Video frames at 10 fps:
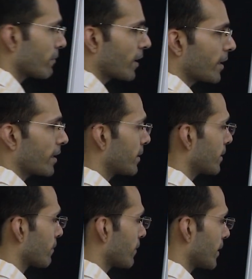y
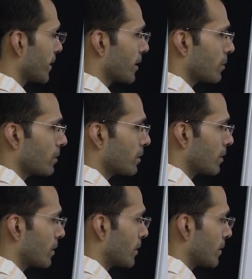under y now.
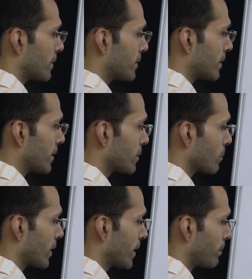
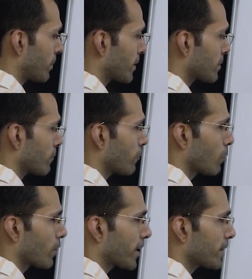6y plus
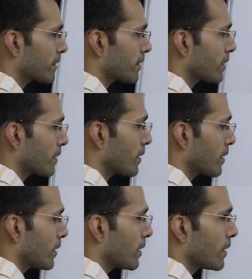4x
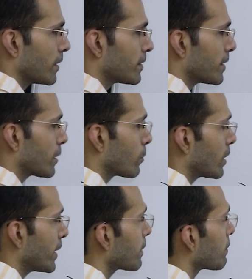is
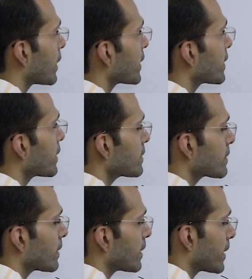equaling
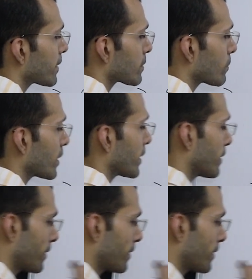minus xy.